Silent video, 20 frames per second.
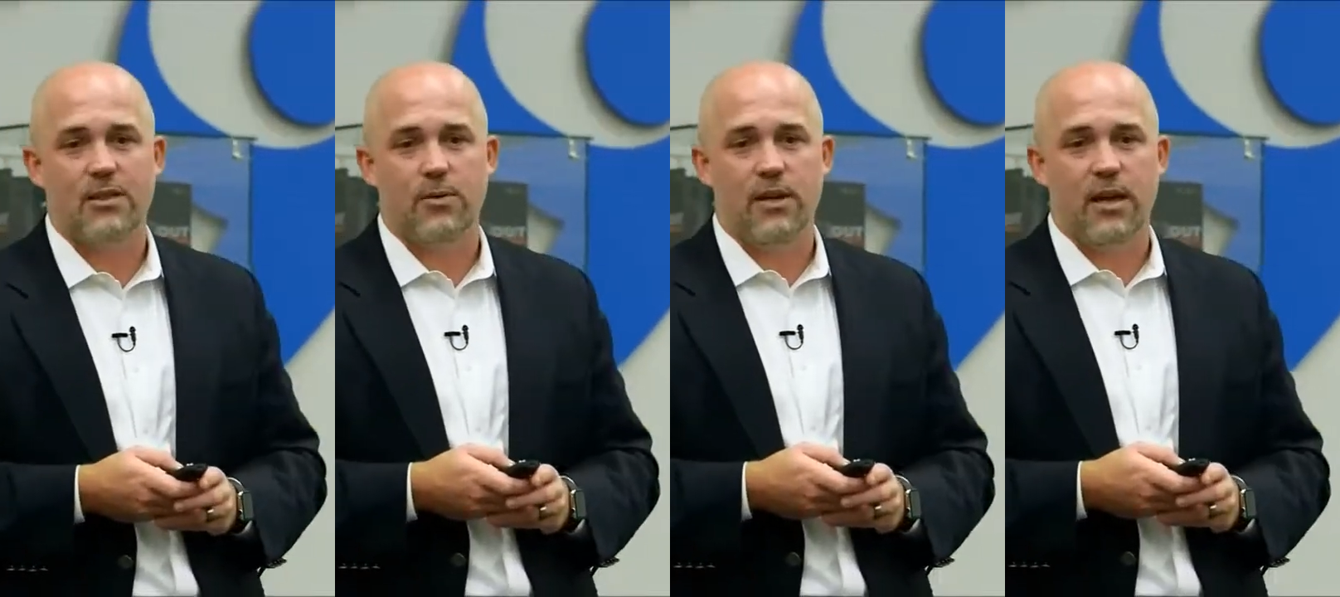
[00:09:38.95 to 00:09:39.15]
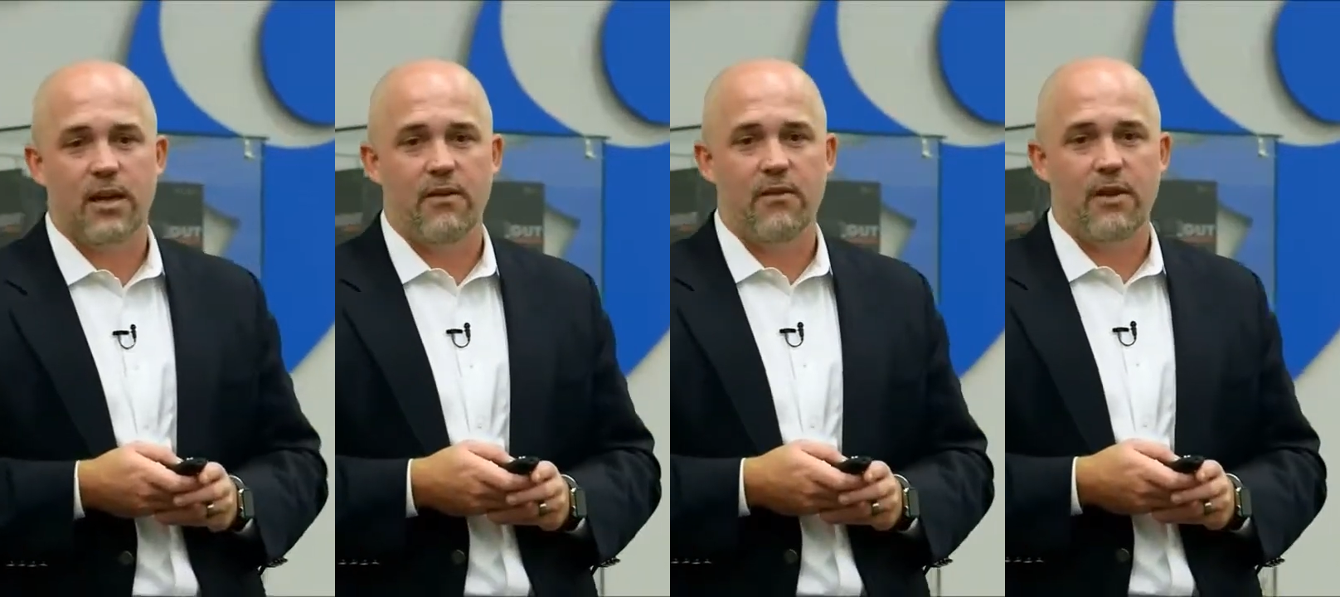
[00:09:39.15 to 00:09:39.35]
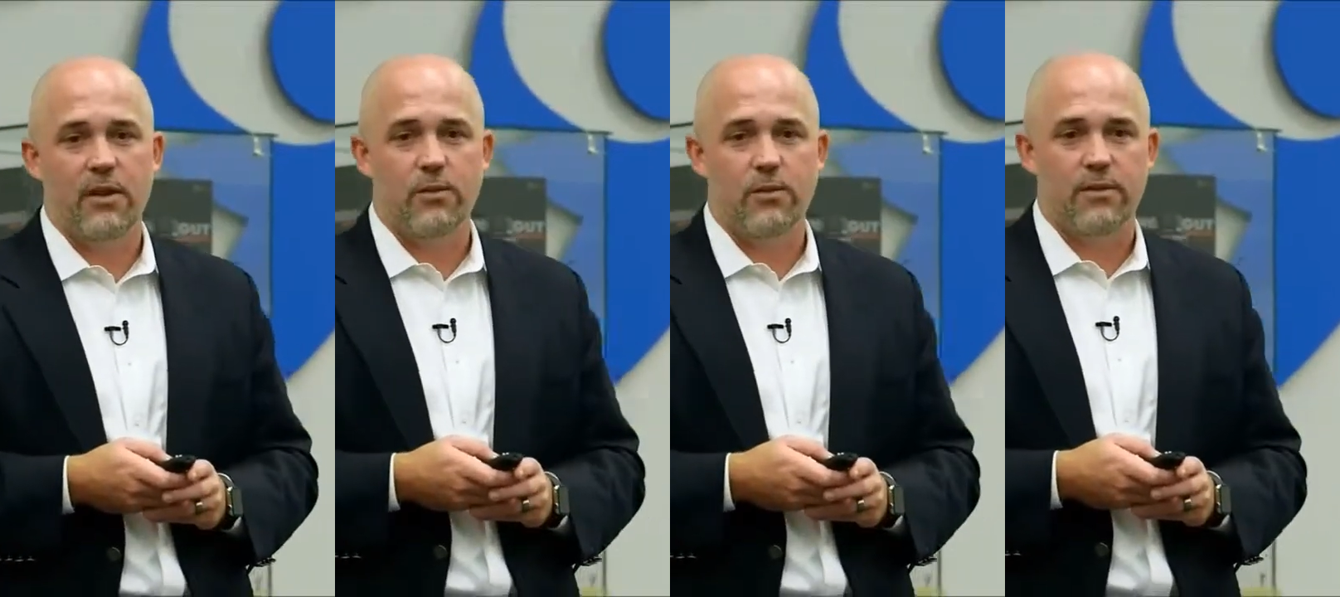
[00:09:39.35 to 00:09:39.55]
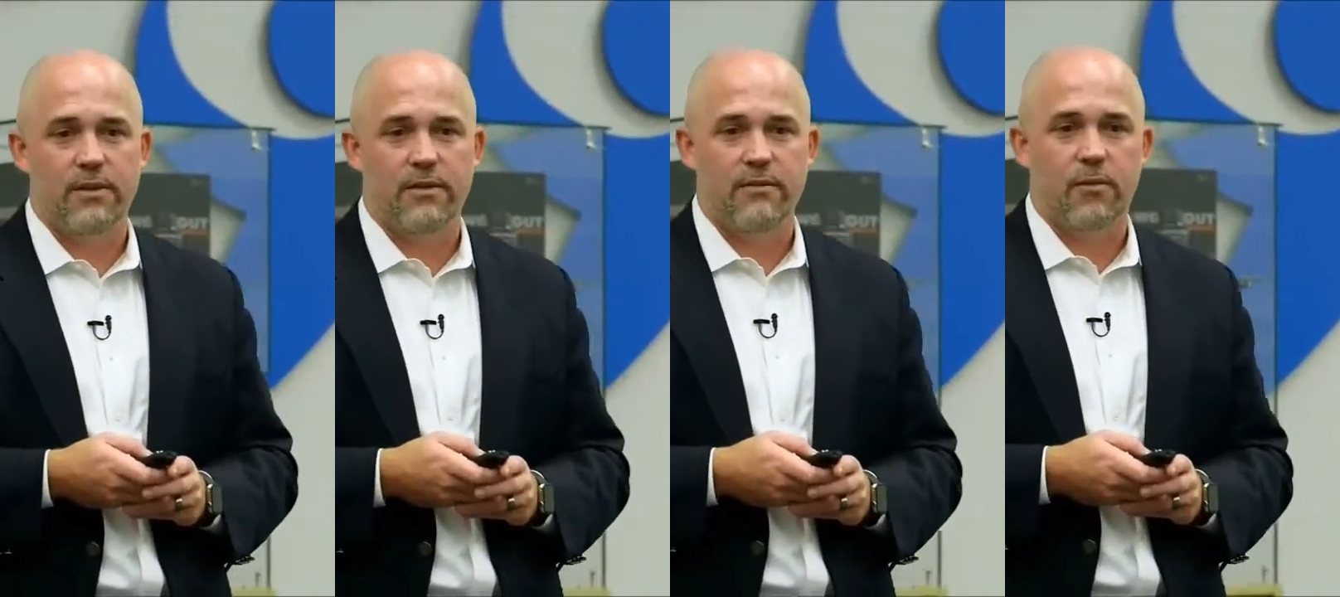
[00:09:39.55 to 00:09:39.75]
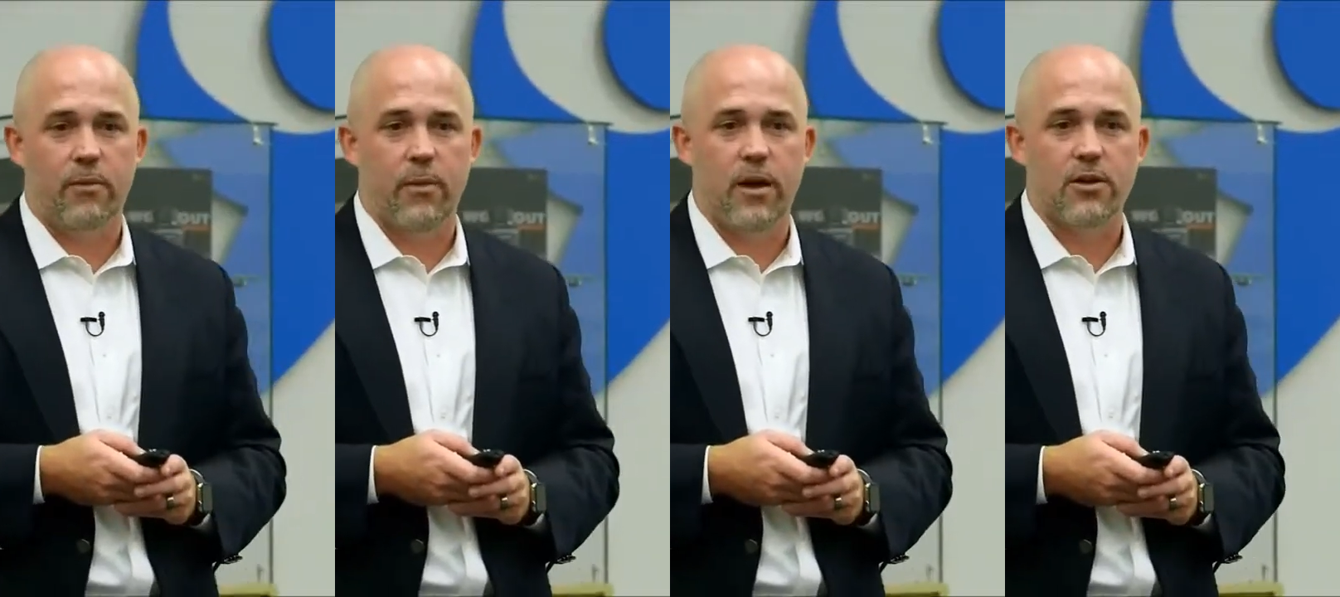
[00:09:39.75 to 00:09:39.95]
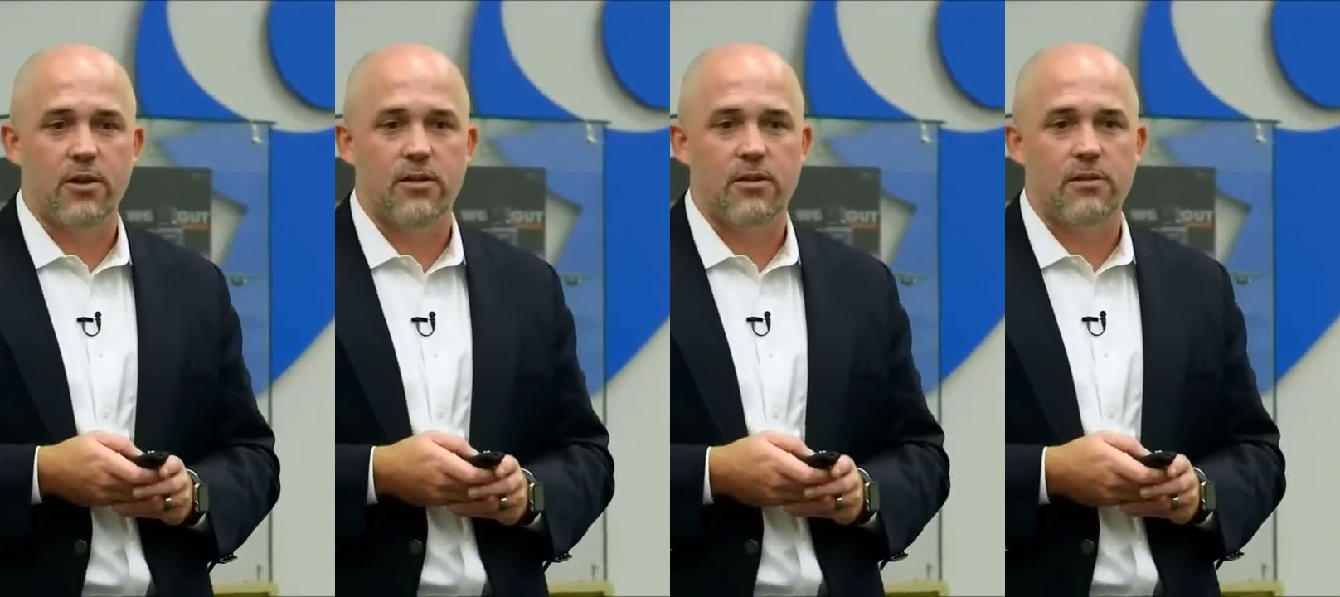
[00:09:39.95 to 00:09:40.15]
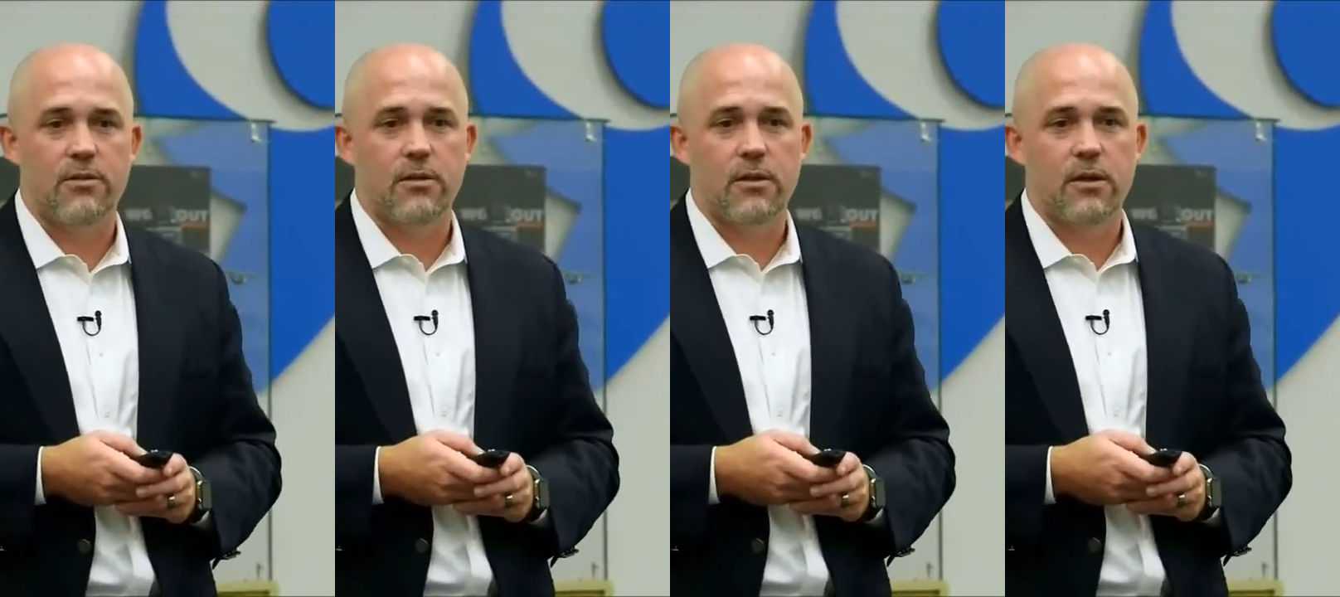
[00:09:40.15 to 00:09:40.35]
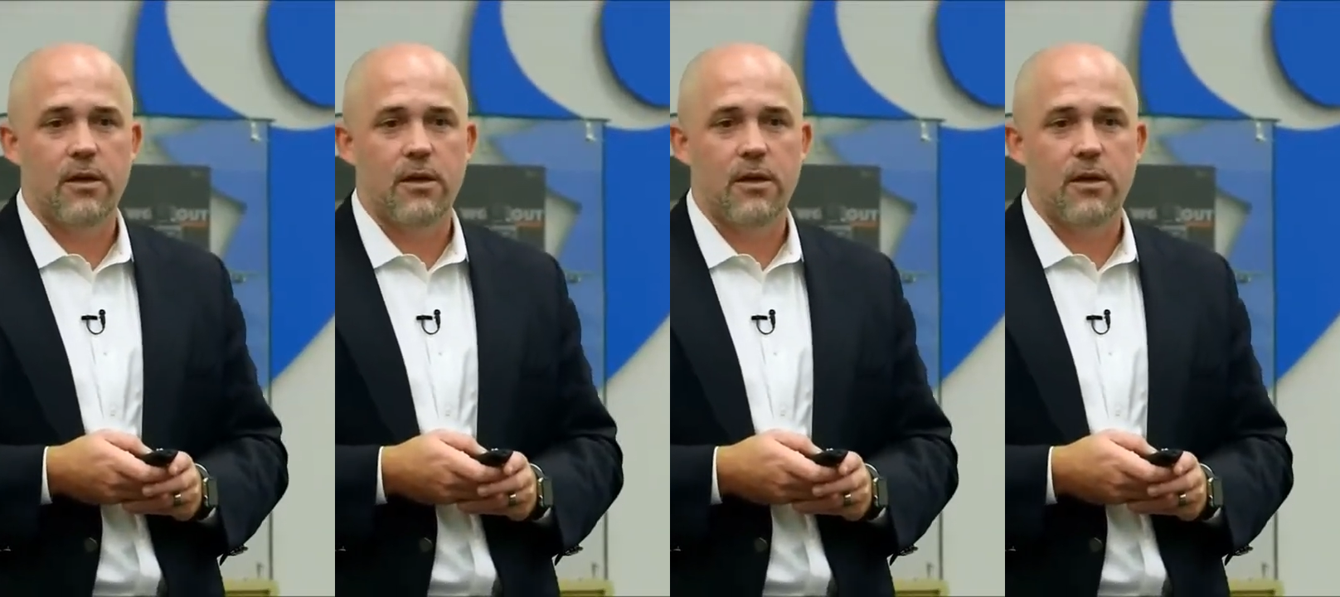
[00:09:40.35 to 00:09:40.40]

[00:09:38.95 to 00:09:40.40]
to an individual's information.